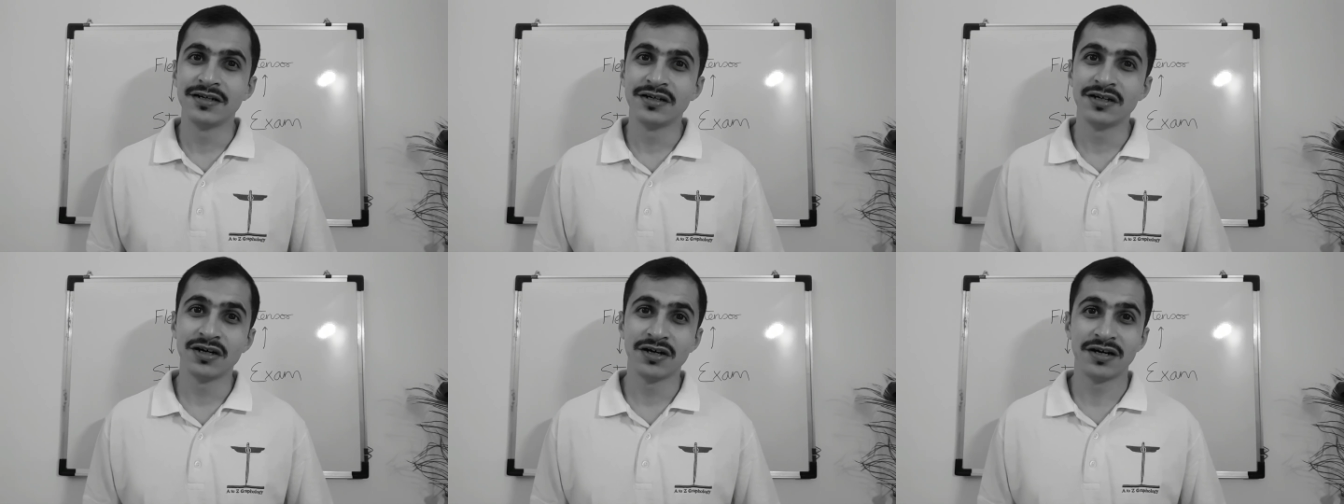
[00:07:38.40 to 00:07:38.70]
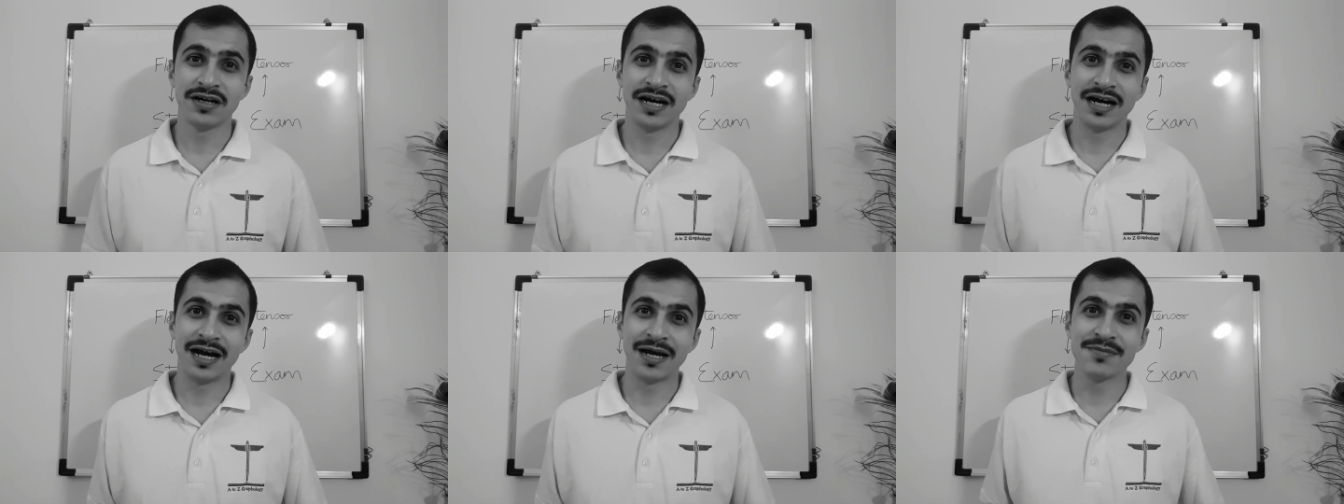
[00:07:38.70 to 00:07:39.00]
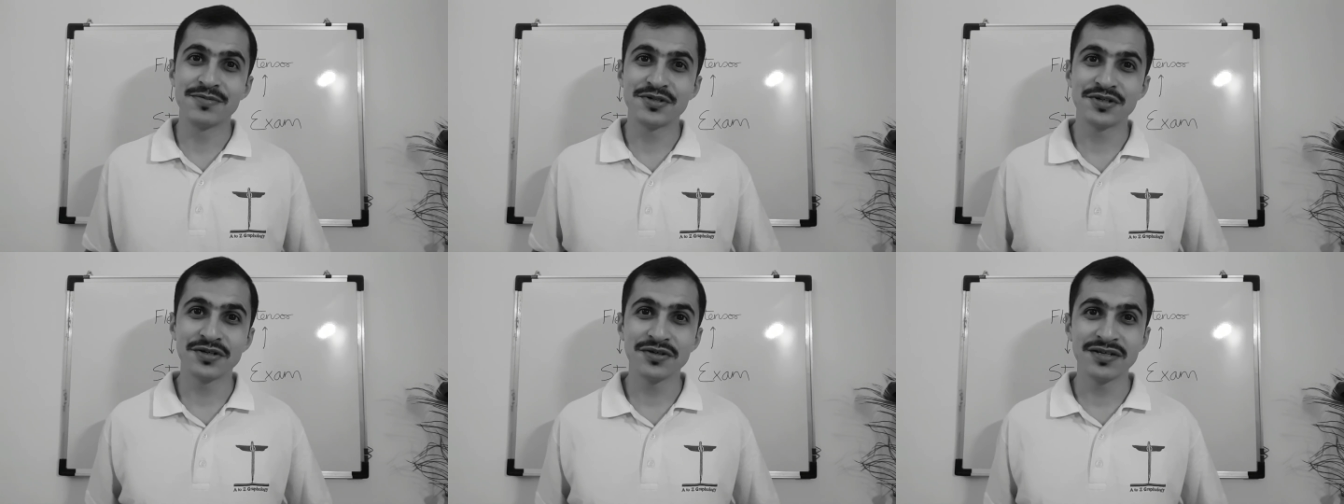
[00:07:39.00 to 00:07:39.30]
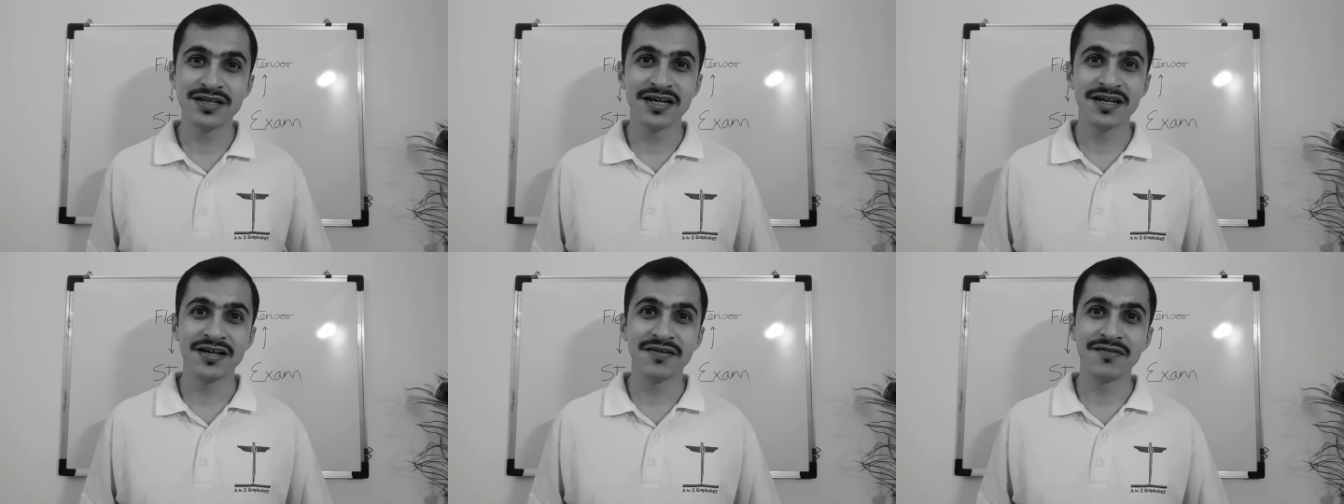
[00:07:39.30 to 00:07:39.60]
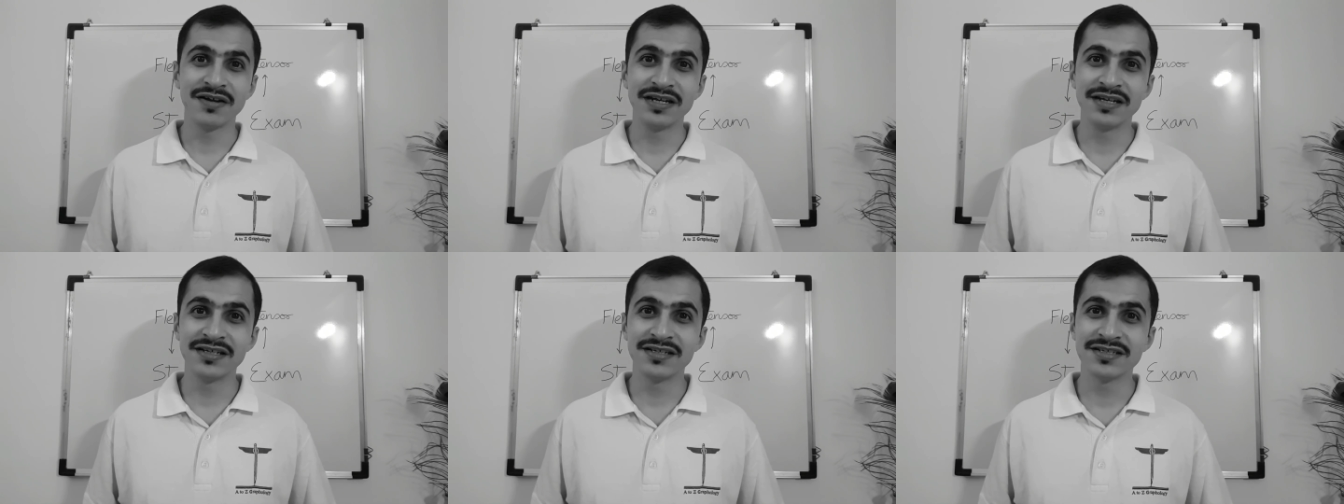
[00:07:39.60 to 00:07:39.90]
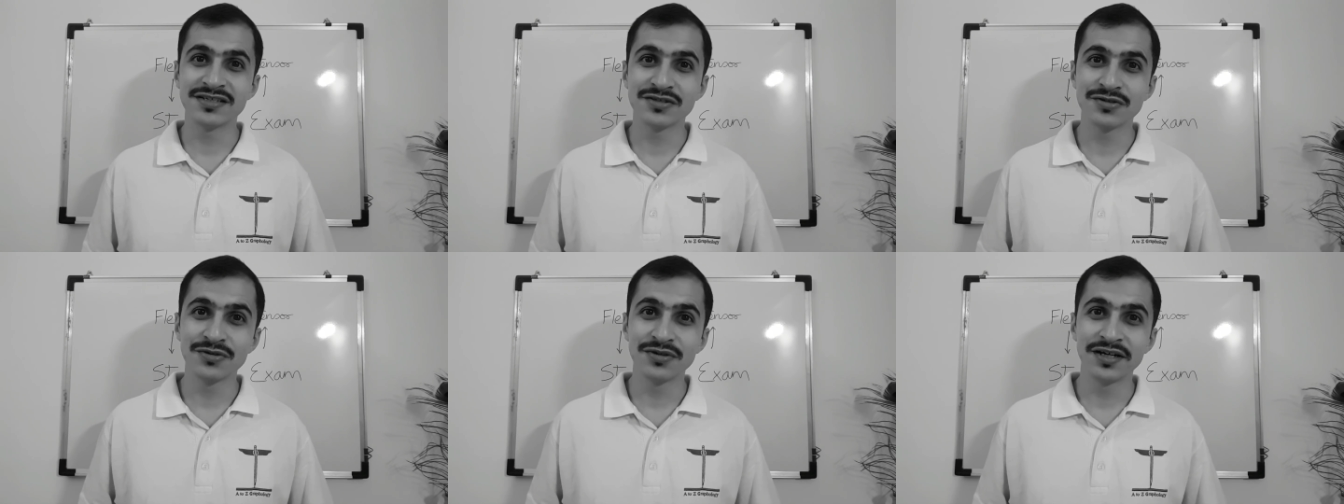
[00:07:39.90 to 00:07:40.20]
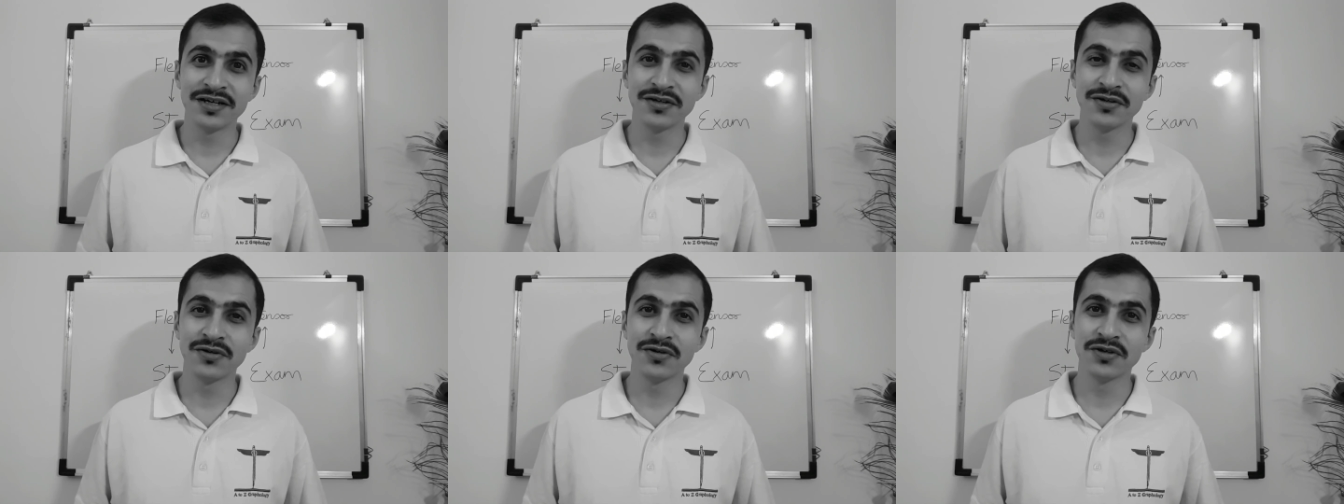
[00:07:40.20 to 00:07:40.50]
Now I am sure that when this
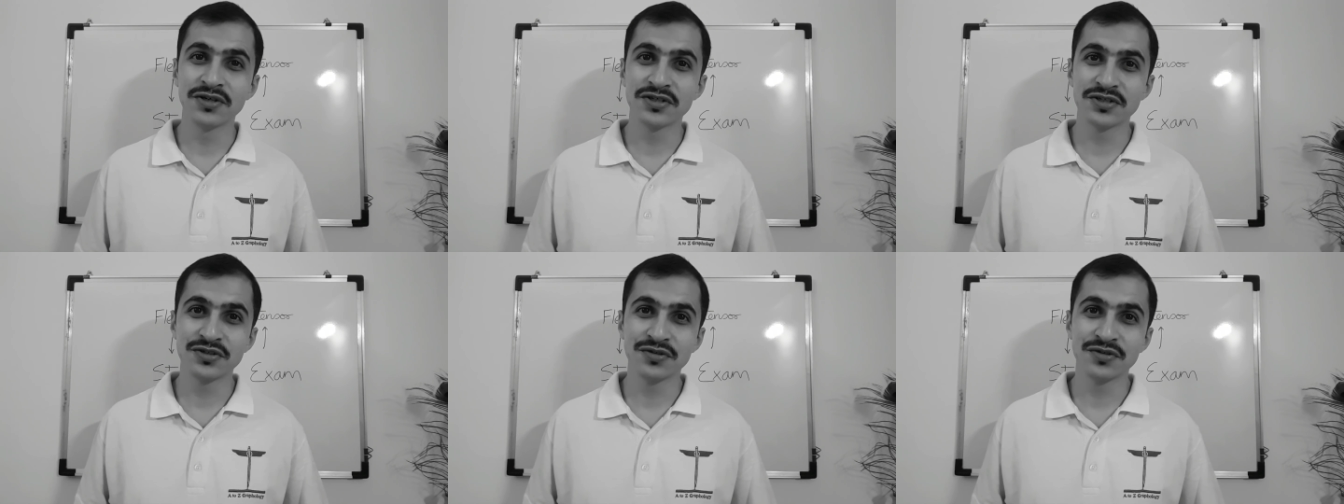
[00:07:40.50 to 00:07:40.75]
student goes